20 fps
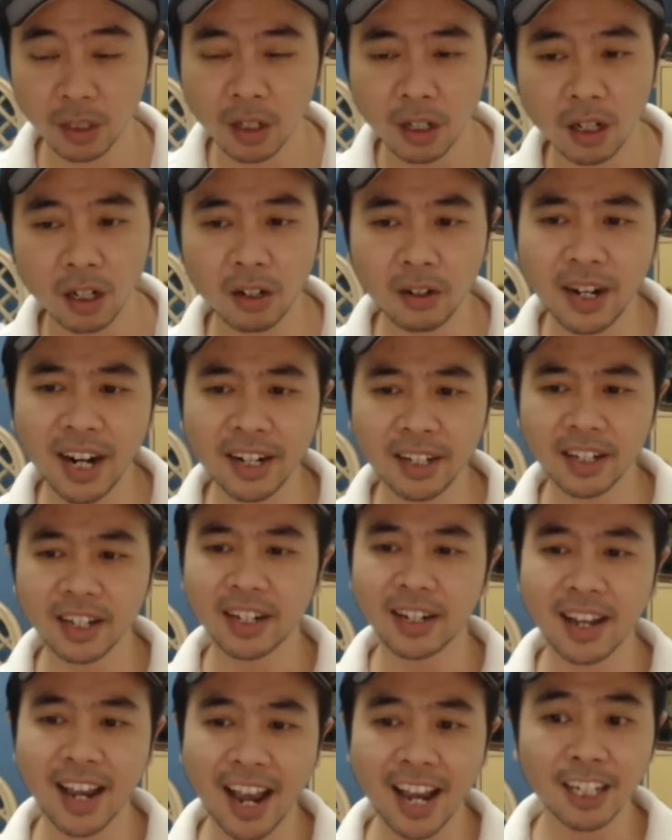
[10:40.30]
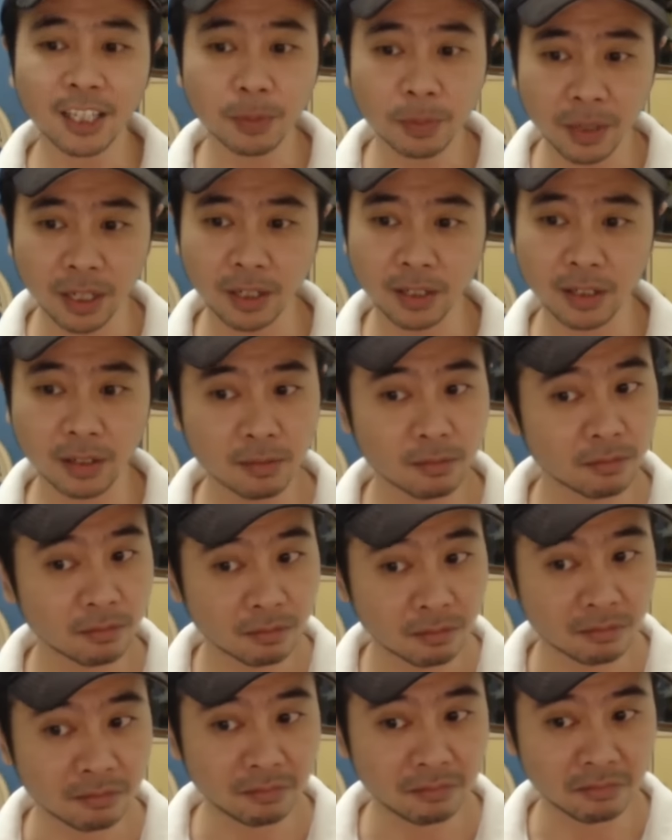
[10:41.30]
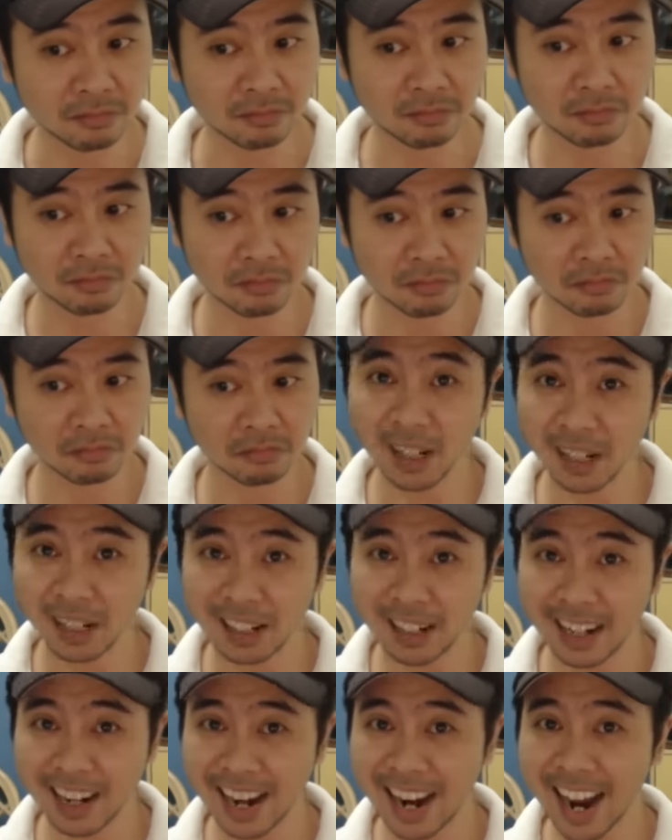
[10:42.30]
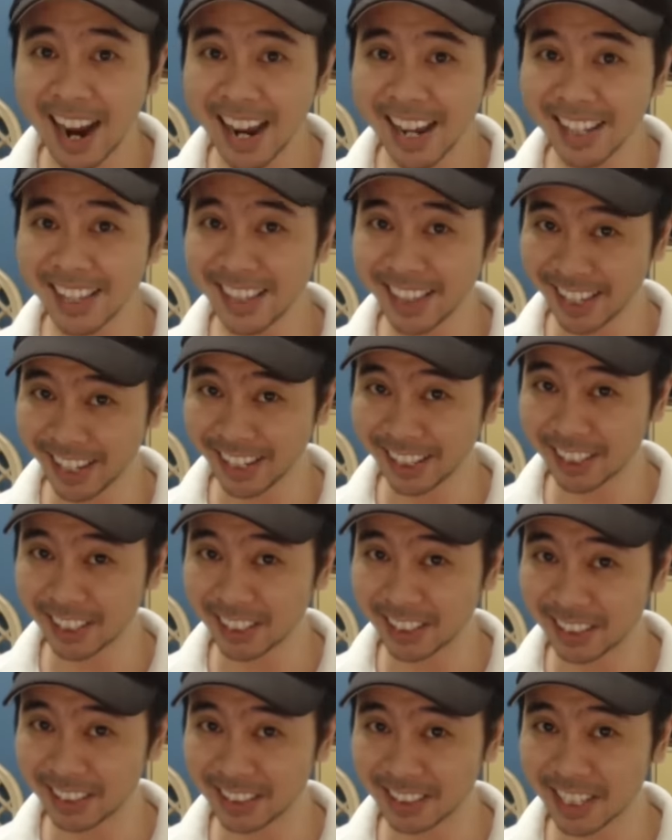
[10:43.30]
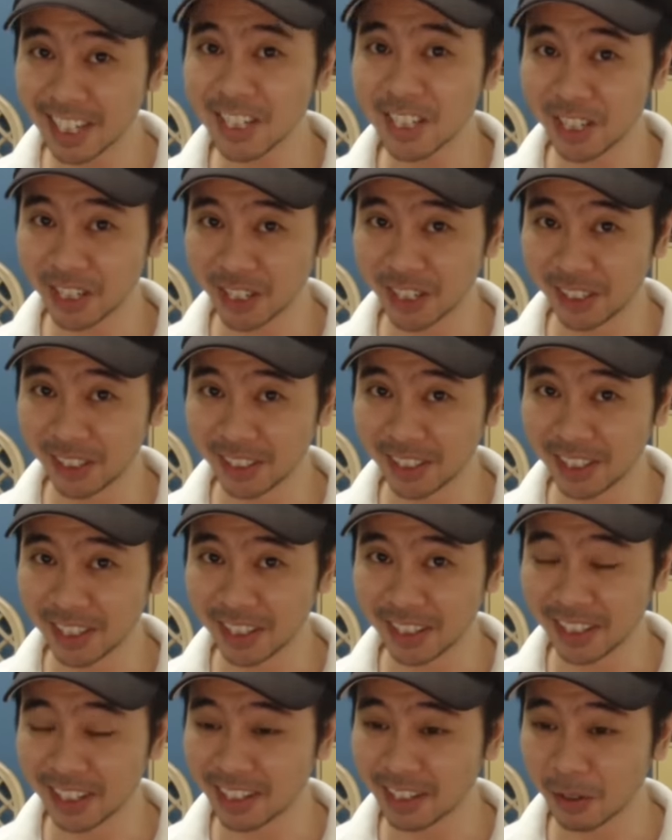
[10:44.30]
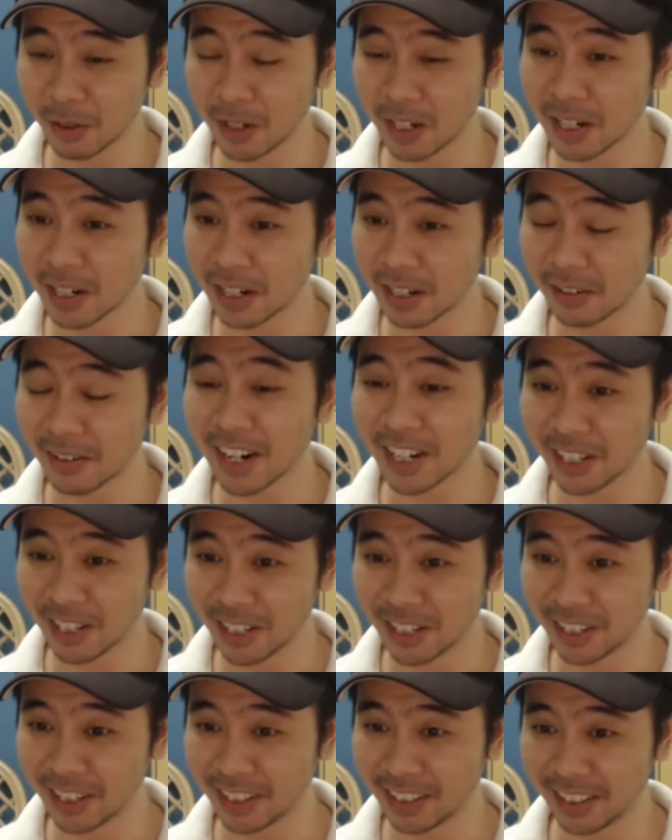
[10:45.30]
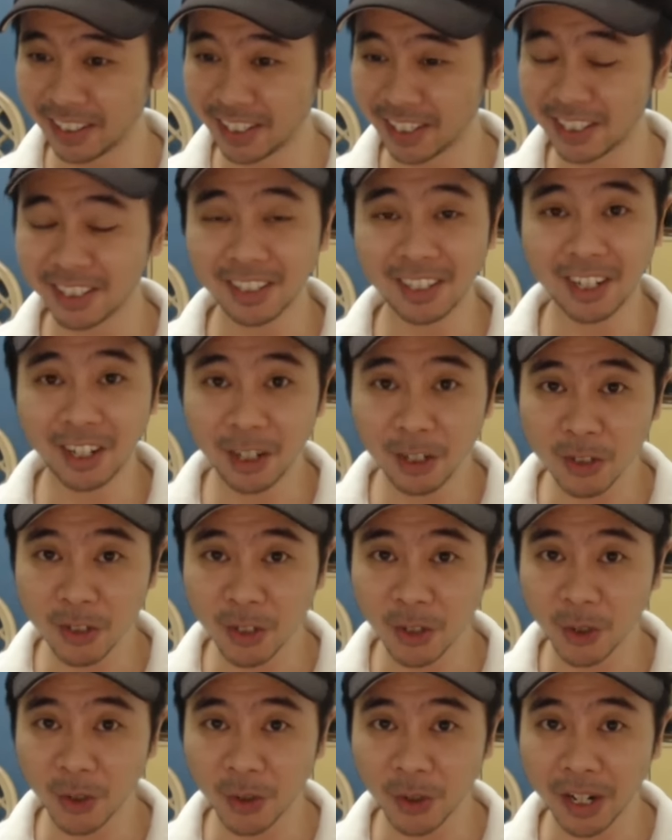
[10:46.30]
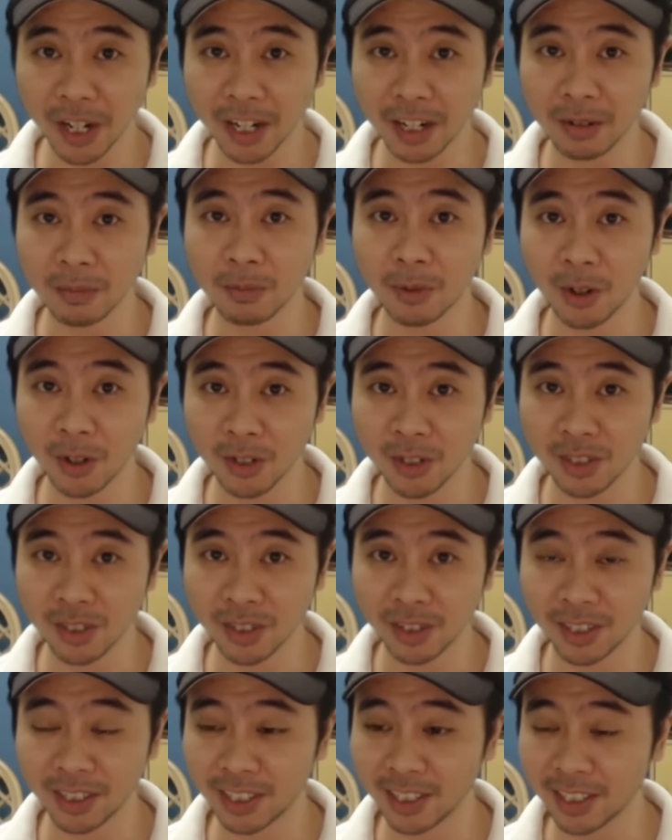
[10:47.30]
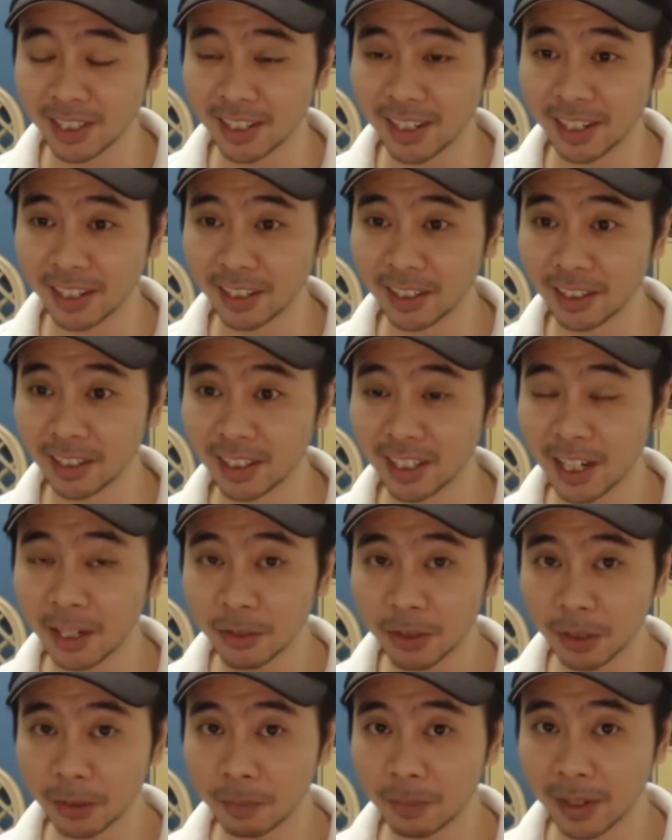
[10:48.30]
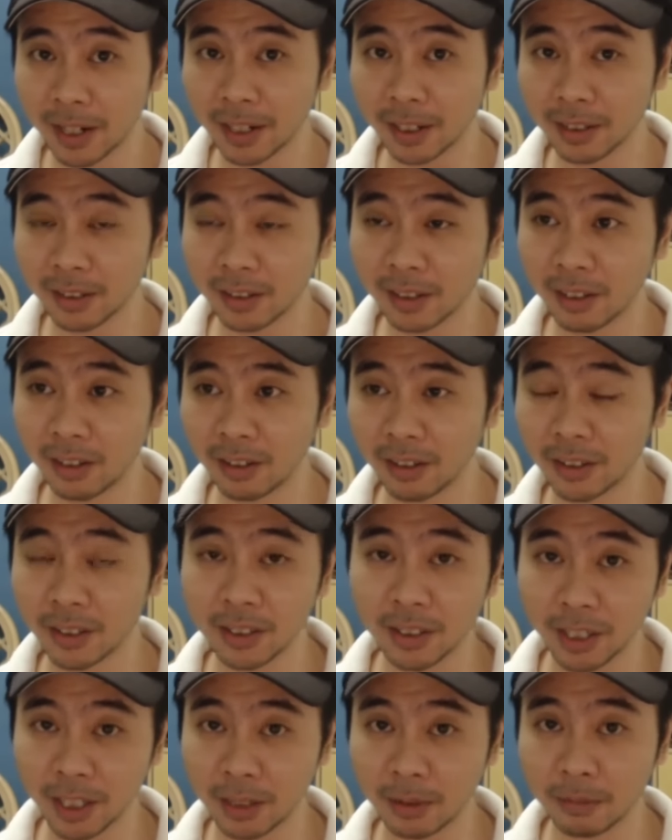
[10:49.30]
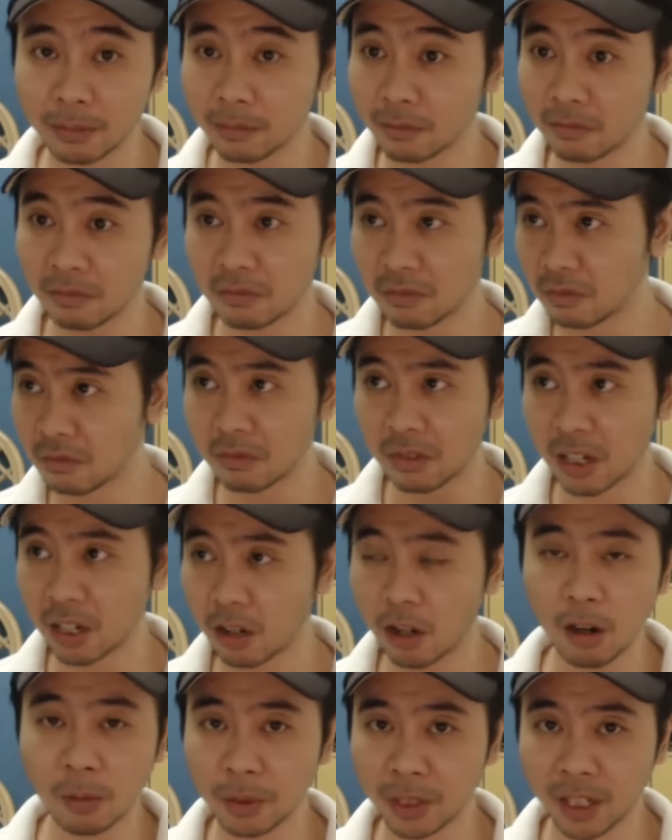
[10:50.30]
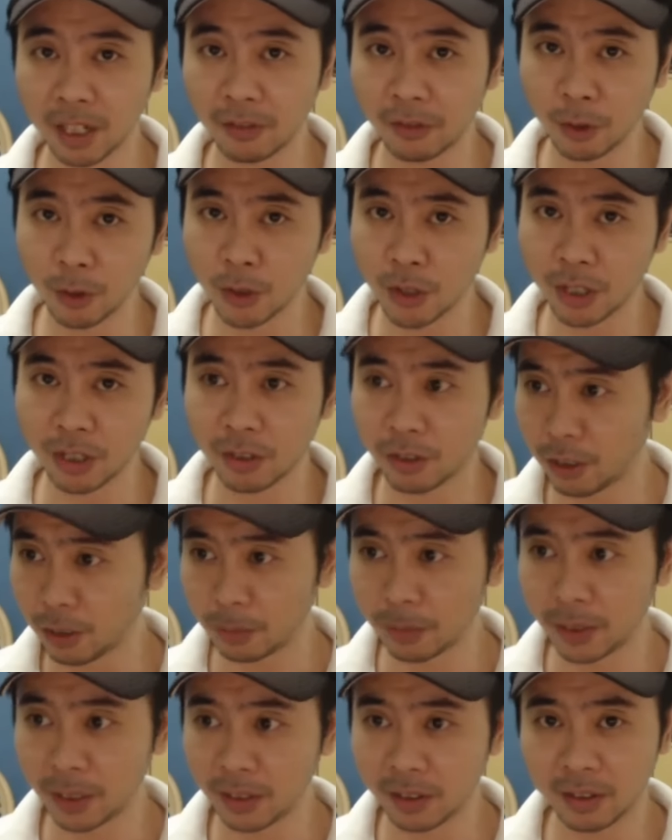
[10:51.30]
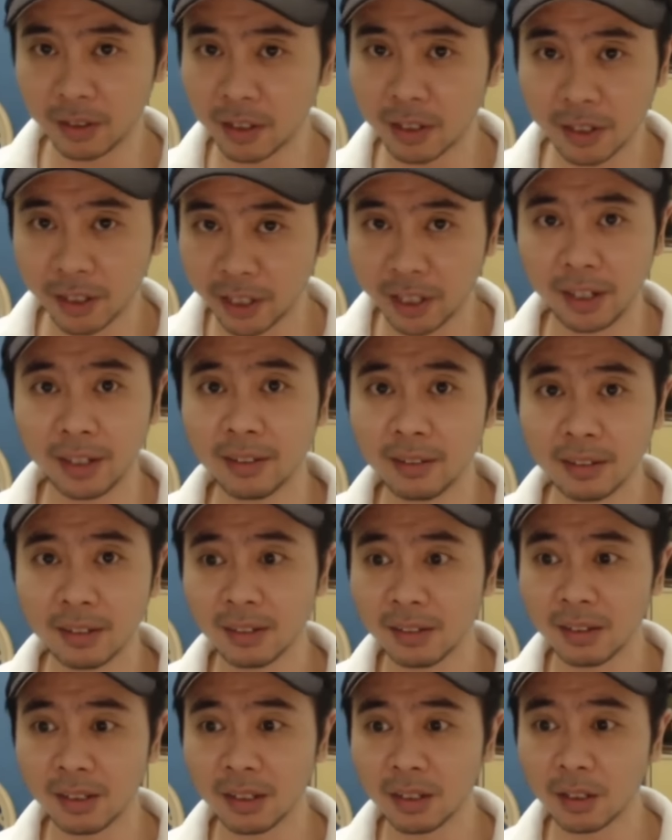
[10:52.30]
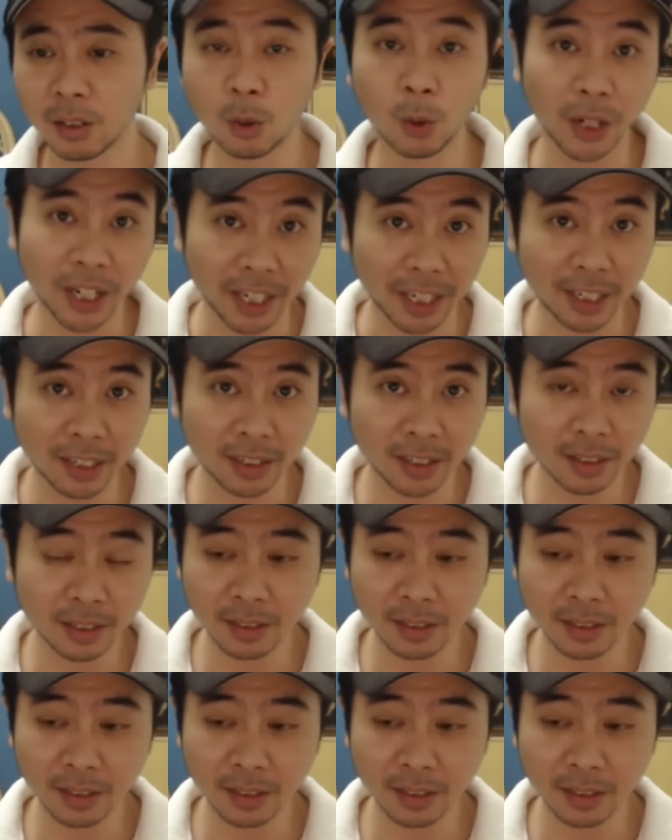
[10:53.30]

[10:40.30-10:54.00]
Alright, enhancements. I think this girl right here is also a monster just like her counterpart on the same Omni evolution treatment thing, Quaid.